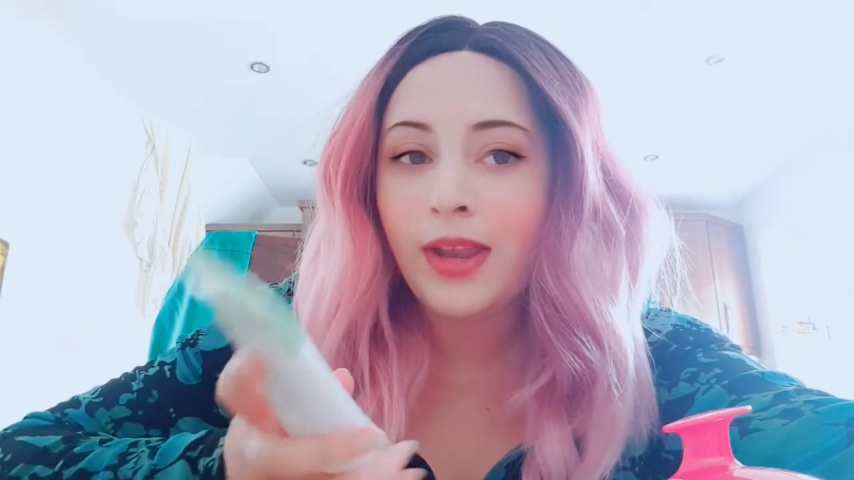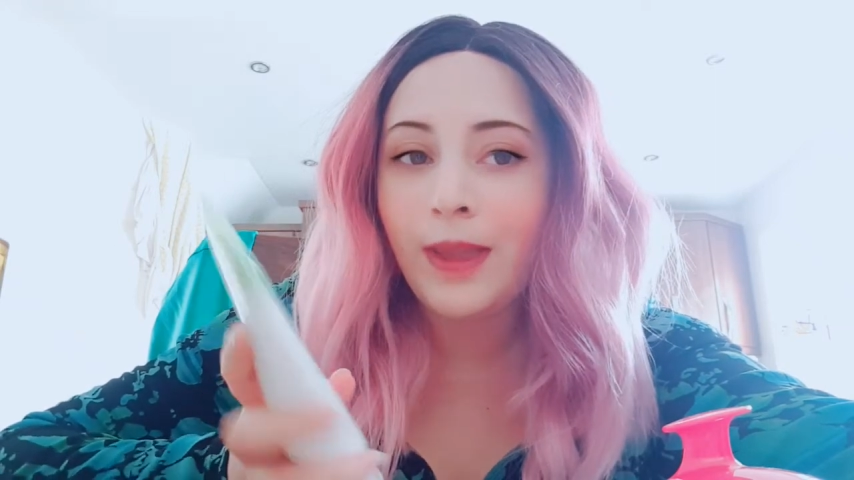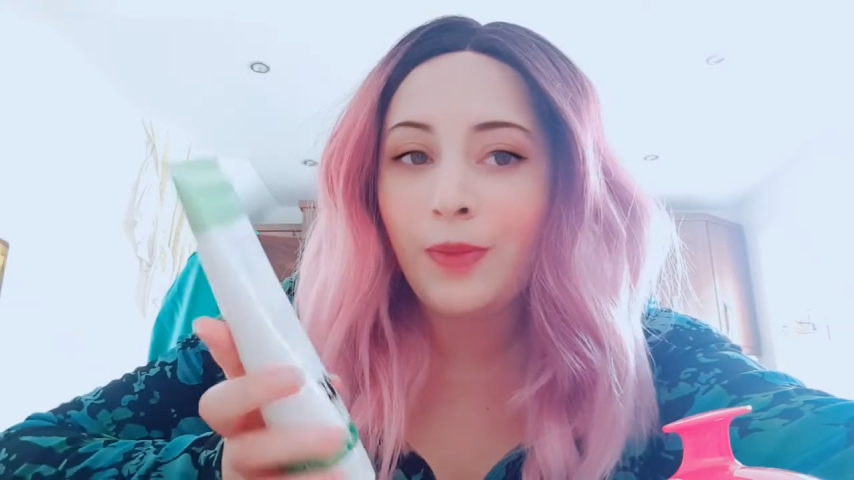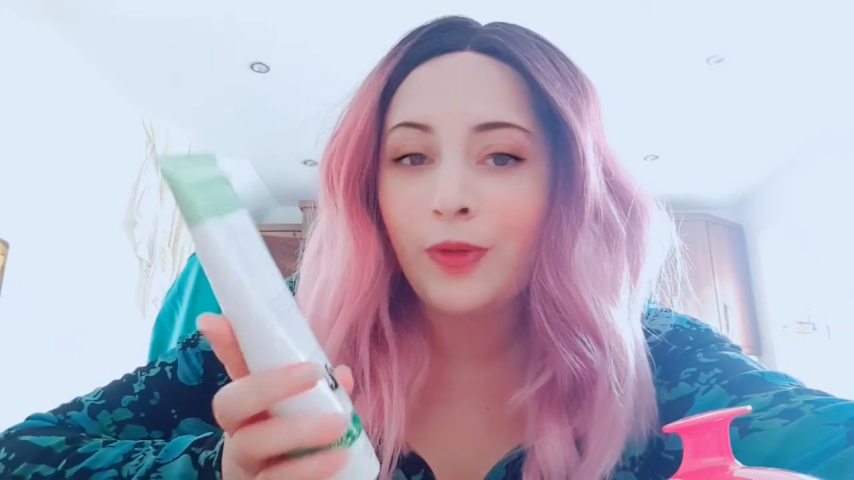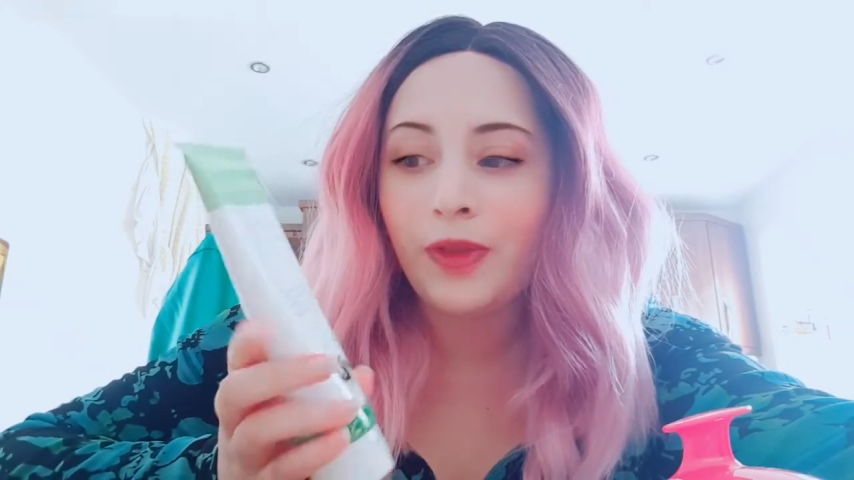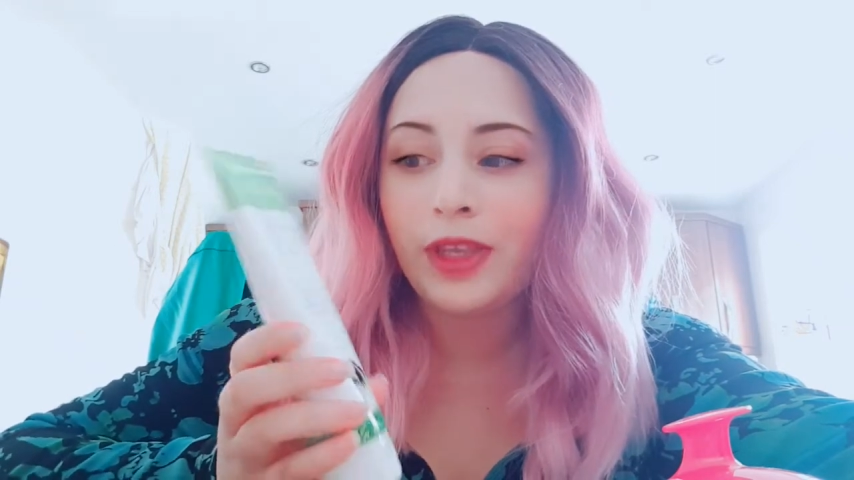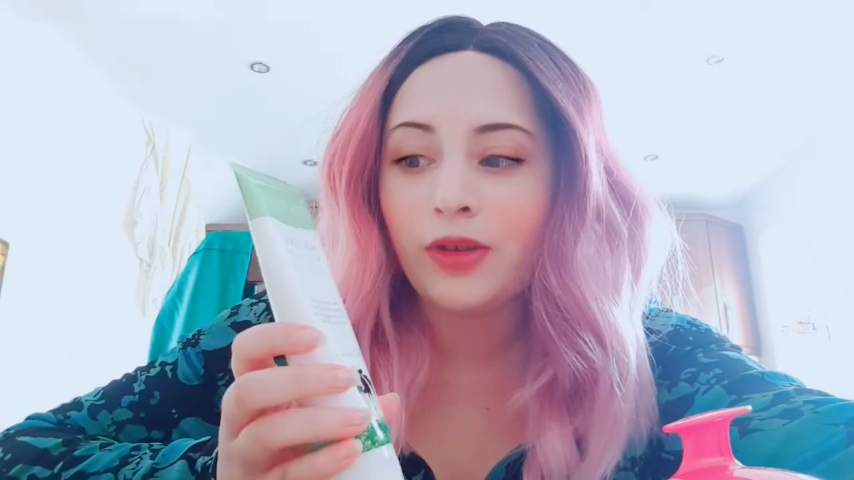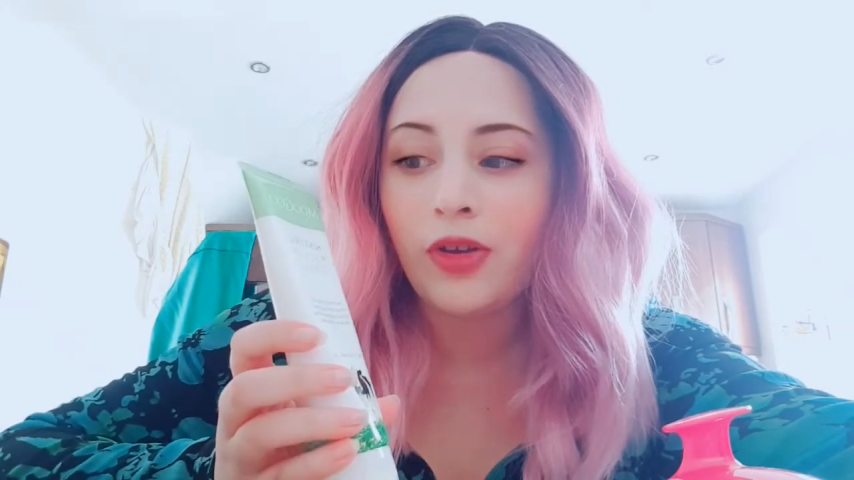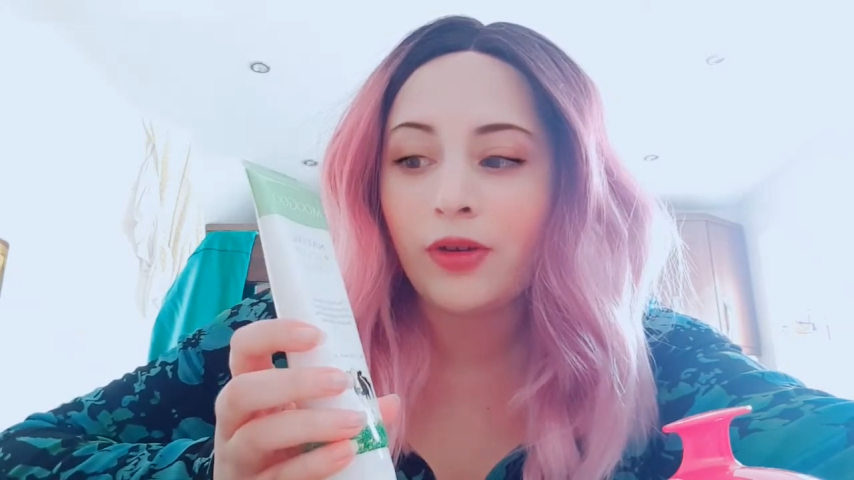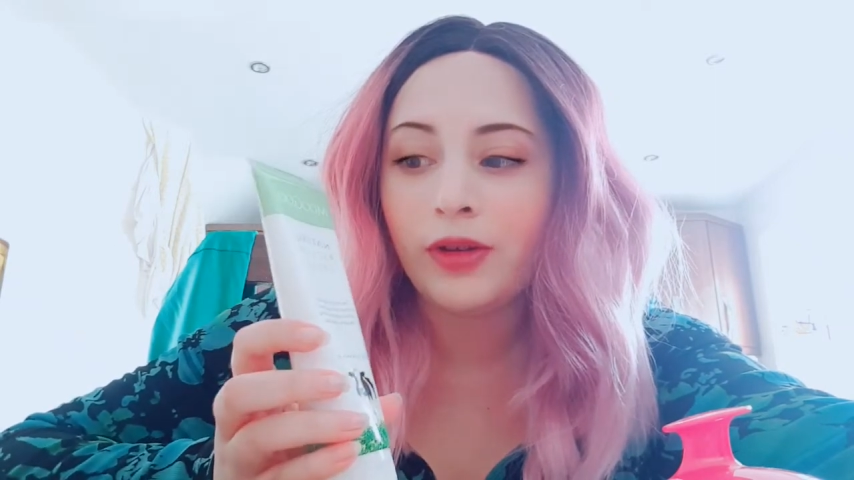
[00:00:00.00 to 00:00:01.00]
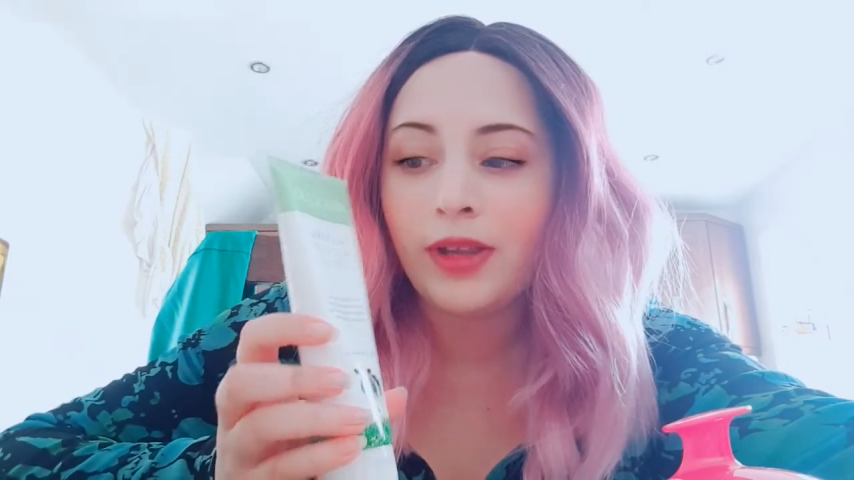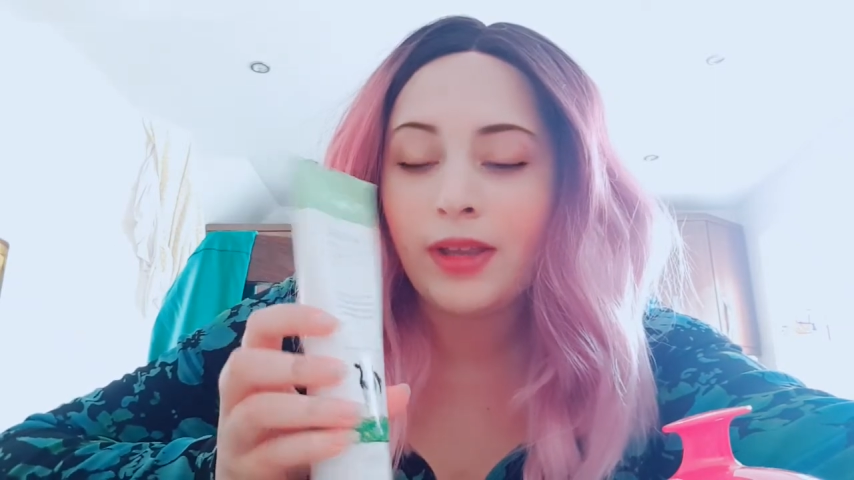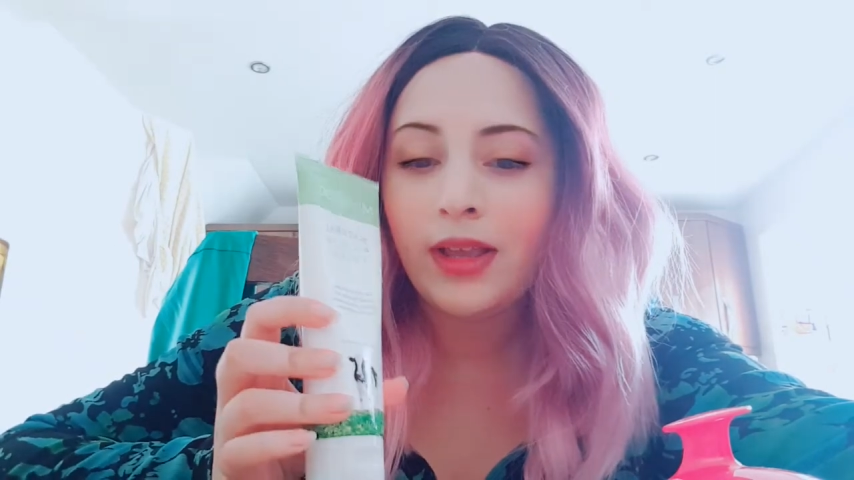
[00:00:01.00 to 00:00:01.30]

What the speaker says: I put this on,